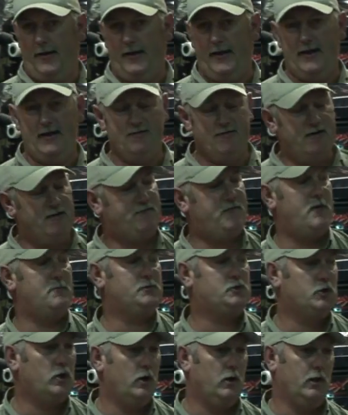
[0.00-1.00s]
even if I'm
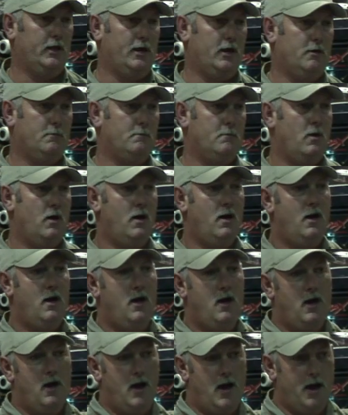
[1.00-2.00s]
trolling them,
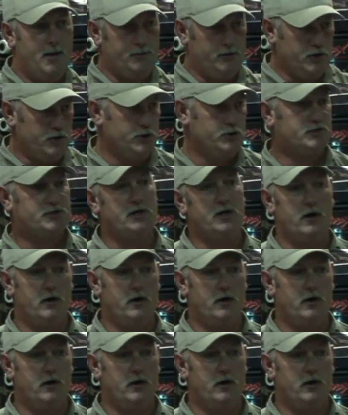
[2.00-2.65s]
I'm using